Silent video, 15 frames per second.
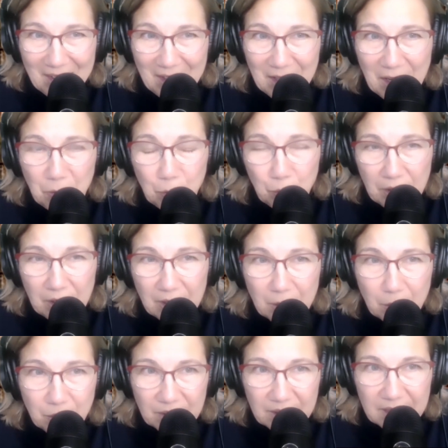And I
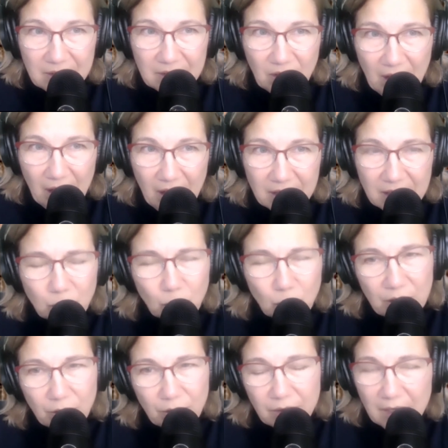really believe that. And
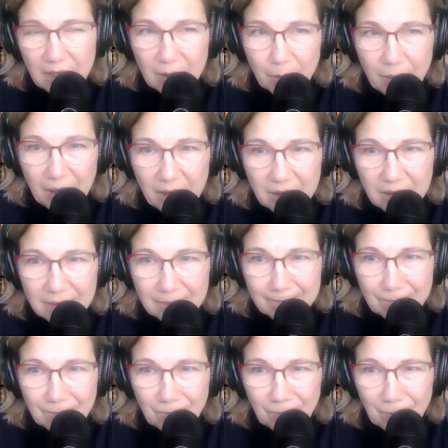when you think about it,
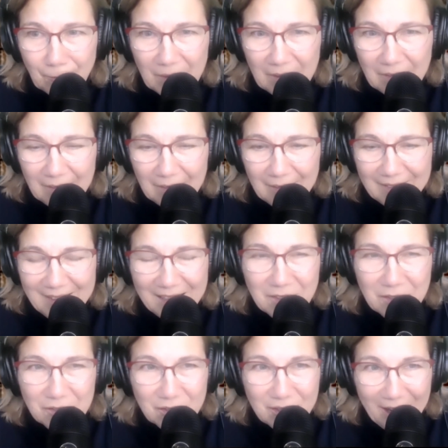
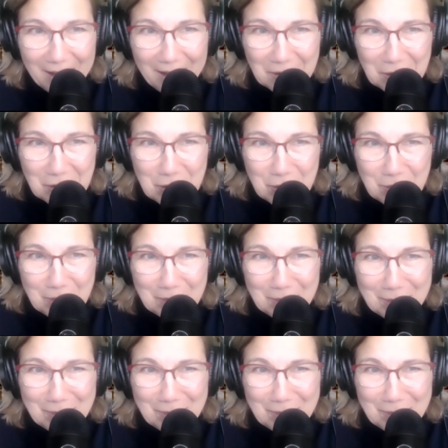that's a challenge.